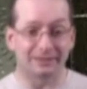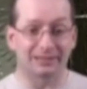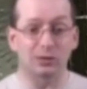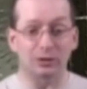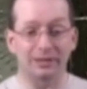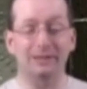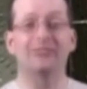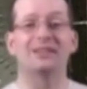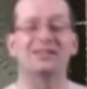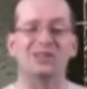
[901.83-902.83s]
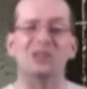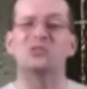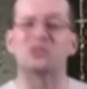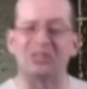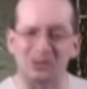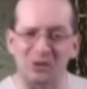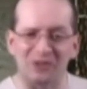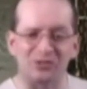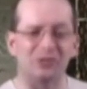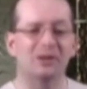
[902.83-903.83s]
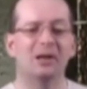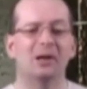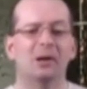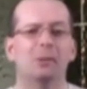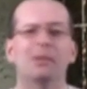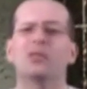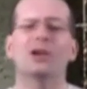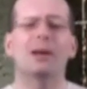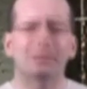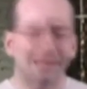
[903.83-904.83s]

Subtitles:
clearly it's an interesting question. But they're not